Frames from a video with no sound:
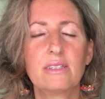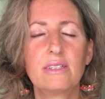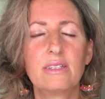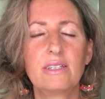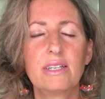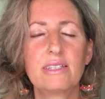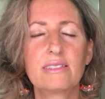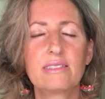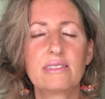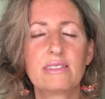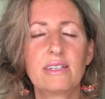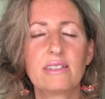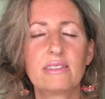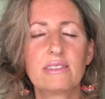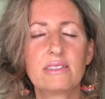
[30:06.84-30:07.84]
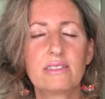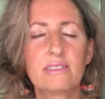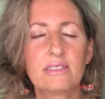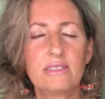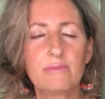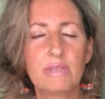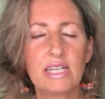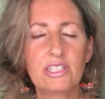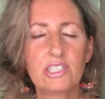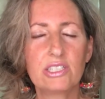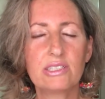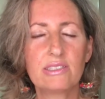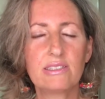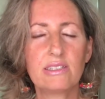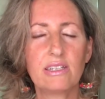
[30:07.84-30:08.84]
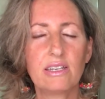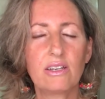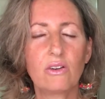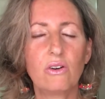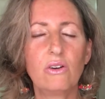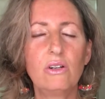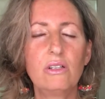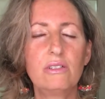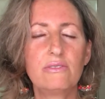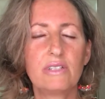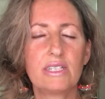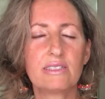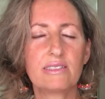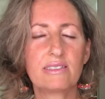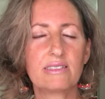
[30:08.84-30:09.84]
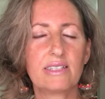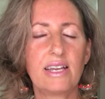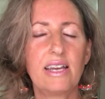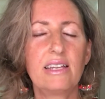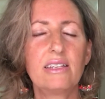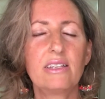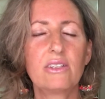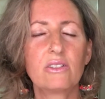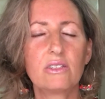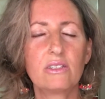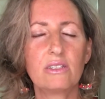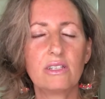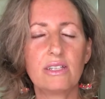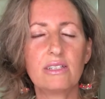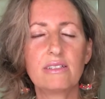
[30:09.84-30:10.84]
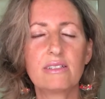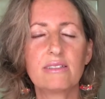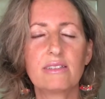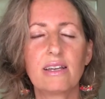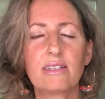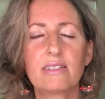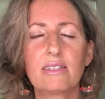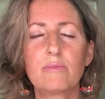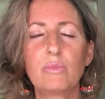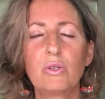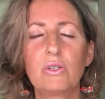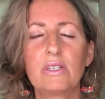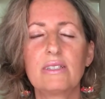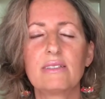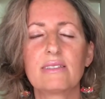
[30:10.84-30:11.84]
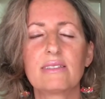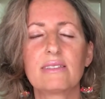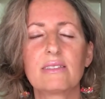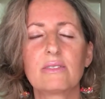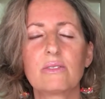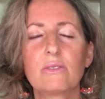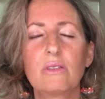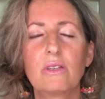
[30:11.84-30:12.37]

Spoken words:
And as it does, just imagine seeing all of us standing on intersecting points